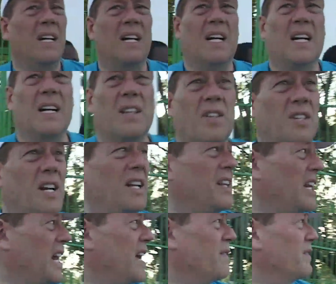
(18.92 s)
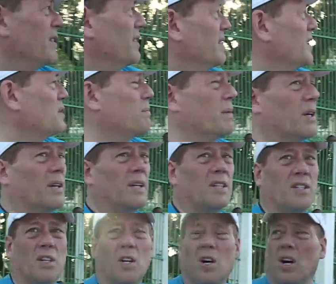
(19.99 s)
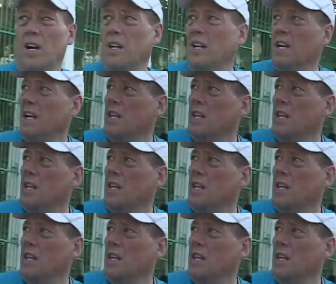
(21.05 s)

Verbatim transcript: Uh, there's nothing left. These buildings are gone.